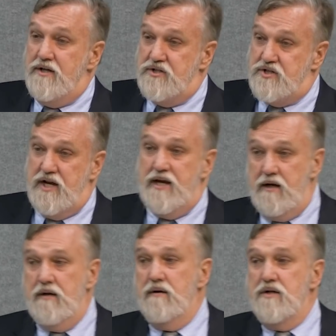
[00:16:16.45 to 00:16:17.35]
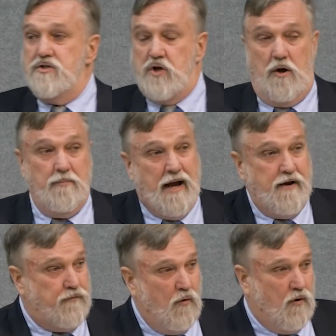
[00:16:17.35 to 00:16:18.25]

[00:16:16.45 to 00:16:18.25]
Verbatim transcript: to sing Psalm 94.